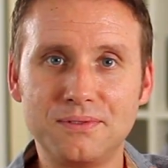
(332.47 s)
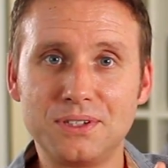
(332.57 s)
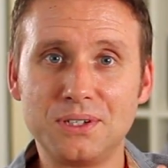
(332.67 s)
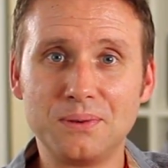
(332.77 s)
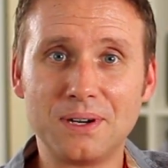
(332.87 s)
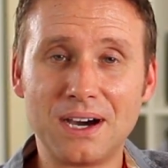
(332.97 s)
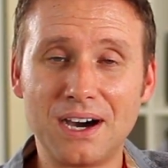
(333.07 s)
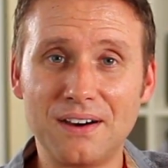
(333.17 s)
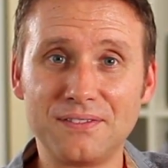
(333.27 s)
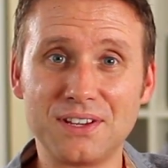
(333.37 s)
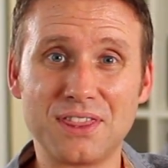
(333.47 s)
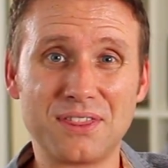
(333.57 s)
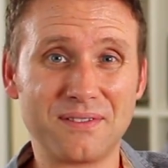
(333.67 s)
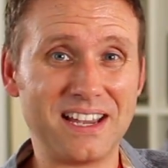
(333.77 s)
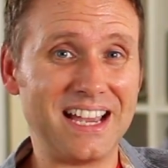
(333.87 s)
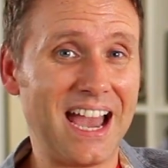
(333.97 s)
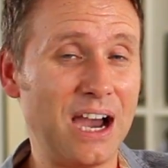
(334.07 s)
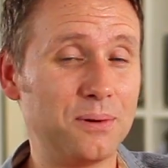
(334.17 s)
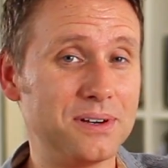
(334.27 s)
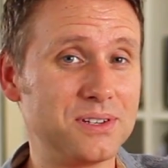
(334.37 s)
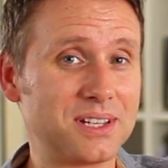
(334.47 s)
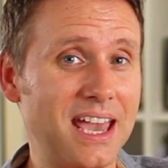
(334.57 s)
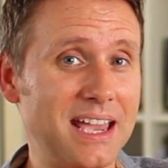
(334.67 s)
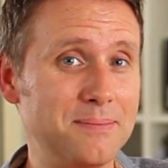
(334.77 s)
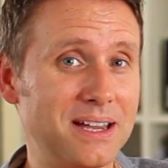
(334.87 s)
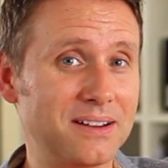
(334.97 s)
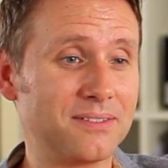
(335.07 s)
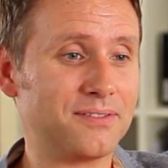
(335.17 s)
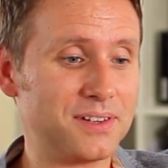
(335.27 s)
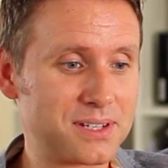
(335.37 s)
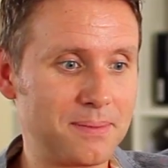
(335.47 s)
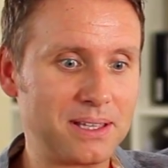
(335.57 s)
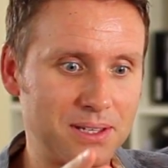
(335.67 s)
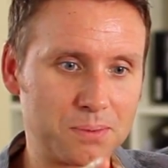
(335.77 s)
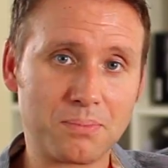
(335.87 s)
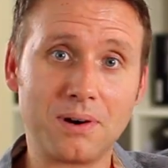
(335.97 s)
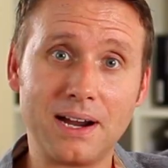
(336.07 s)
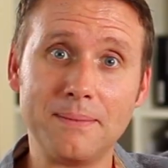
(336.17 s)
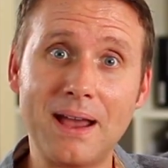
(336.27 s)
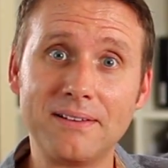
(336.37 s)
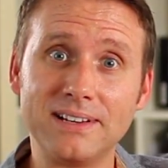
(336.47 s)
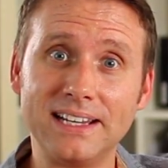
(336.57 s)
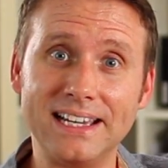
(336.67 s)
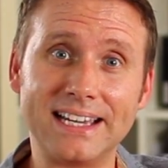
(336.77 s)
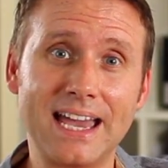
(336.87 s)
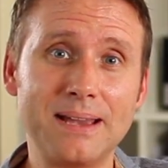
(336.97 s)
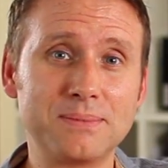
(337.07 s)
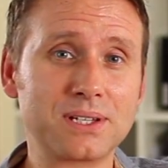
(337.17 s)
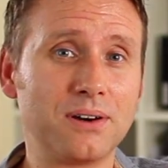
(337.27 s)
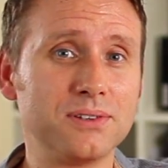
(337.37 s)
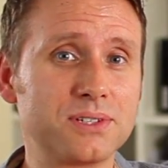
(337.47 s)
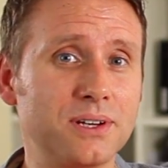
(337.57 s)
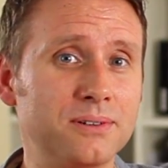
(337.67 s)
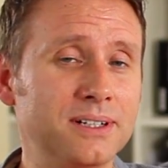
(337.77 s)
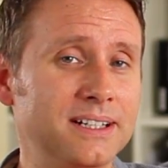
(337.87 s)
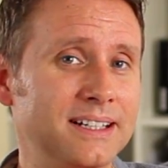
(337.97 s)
2.5 to 3 hours gaming for something that's primarily a games console